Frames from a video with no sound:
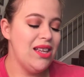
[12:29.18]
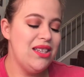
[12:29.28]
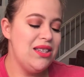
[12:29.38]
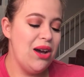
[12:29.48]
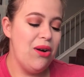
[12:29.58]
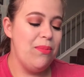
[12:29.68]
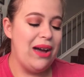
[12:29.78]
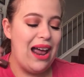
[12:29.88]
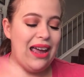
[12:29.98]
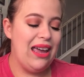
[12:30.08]
So,
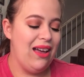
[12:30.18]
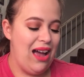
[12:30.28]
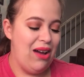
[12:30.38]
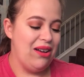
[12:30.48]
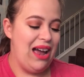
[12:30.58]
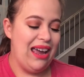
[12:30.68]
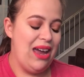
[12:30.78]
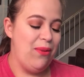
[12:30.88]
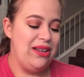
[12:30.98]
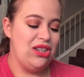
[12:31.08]
but I
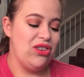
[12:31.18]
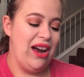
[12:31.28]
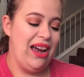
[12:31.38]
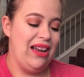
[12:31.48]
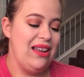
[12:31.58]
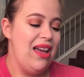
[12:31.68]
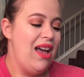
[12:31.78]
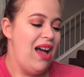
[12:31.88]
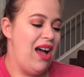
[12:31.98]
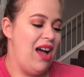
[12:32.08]
can't wait to try it.
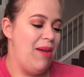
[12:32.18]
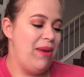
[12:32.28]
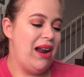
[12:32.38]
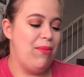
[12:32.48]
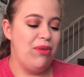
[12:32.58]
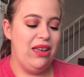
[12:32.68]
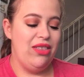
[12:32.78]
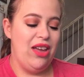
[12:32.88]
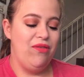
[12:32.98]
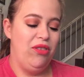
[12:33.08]
And I'm really
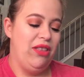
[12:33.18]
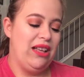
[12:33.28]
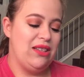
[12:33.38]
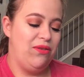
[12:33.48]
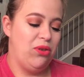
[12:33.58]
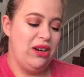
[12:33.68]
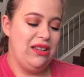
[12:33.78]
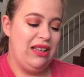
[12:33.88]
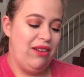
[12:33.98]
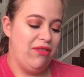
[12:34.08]
thankful that Sephora
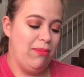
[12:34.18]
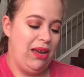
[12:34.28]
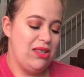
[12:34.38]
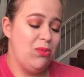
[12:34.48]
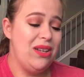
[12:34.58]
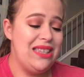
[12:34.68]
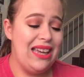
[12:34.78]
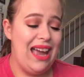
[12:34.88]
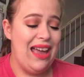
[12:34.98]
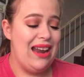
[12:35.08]
did that for me. So once
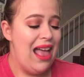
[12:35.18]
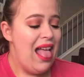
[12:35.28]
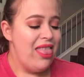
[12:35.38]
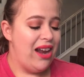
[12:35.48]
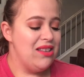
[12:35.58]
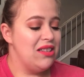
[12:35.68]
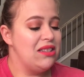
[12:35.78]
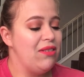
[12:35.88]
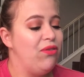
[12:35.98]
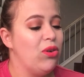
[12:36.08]
again, that is the
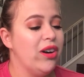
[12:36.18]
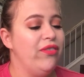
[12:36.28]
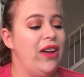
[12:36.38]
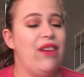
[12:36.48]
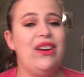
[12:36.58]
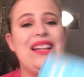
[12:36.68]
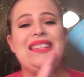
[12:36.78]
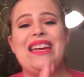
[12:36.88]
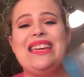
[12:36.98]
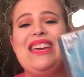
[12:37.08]
Sephora
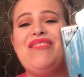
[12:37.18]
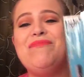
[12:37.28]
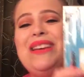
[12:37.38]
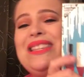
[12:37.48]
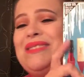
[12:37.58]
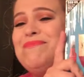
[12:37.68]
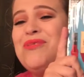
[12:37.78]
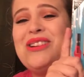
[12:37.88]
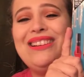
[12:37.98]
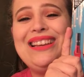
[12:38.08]
Favorites. Give me some
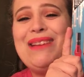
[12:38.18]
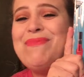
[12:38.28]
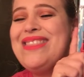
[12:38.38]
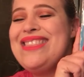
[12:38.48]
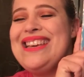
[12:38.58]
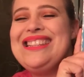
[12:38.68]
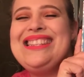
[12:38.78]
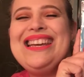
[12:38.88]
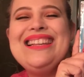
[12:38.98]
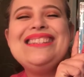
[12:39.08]
more lip.
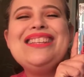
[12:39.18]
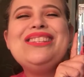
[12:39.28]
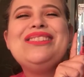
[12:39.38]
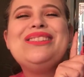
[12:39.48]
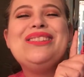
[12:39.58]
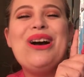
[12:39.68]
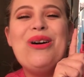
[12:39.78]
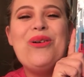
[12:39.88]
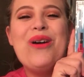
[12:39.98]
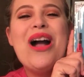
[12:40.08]
This is
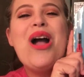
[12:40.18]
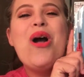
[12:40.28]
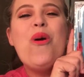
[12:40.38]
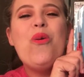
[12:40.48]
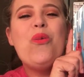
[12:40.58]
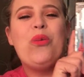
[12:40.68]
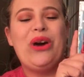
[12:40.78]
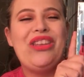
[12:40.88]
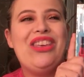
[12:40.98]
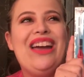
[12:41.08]
so
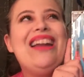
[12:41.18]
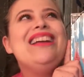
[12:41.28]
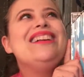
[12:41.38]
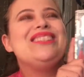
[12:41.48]
worth it.